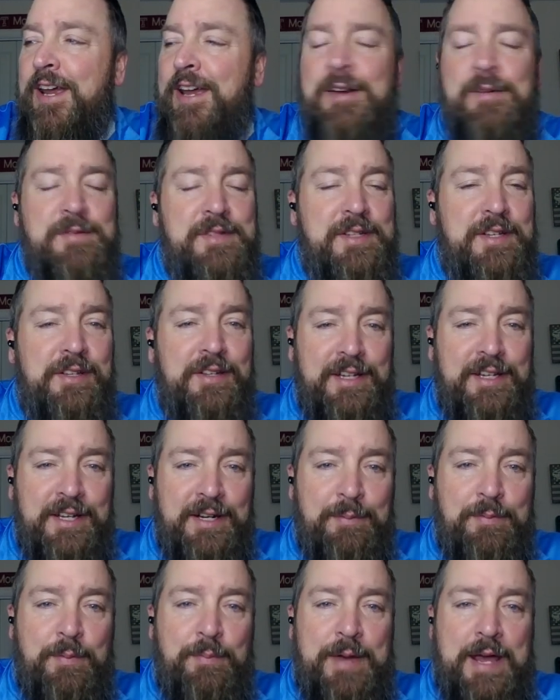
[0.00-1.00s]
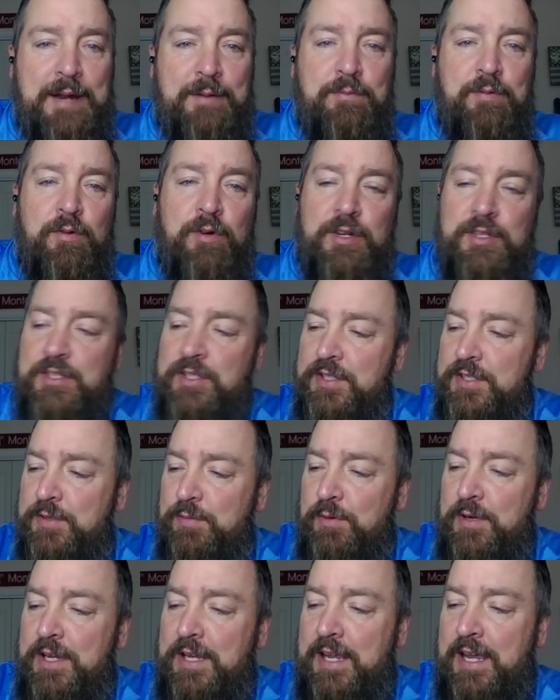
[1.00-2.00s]
I was cleaning up the back porch this
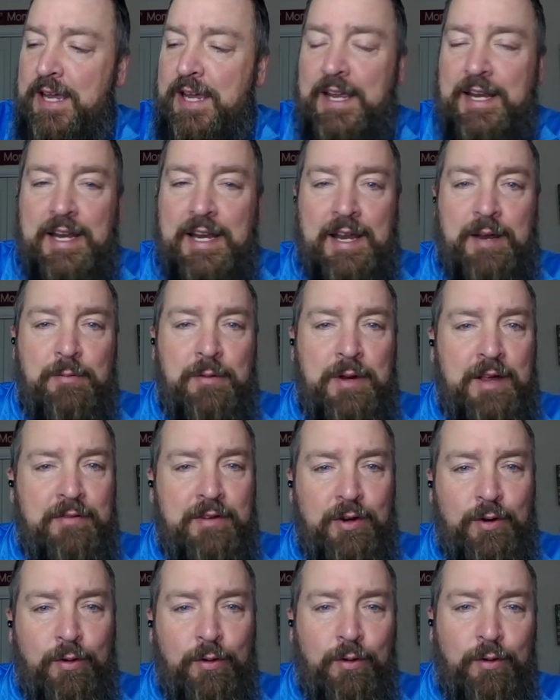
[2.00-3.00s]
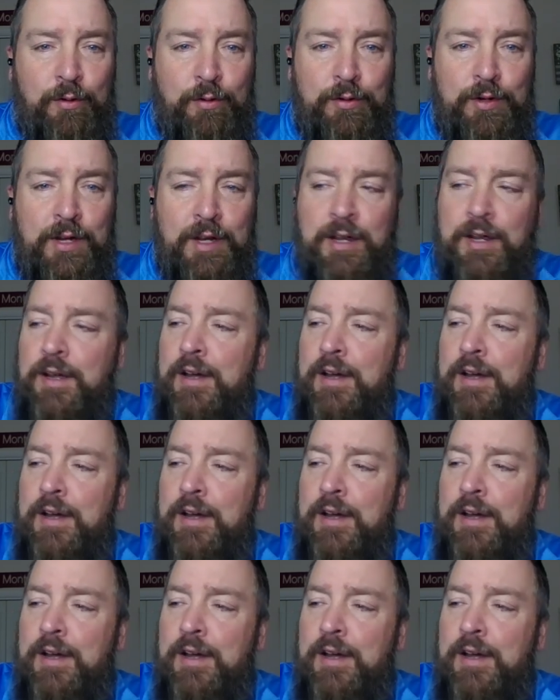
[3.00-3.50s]
weekend, and we have an old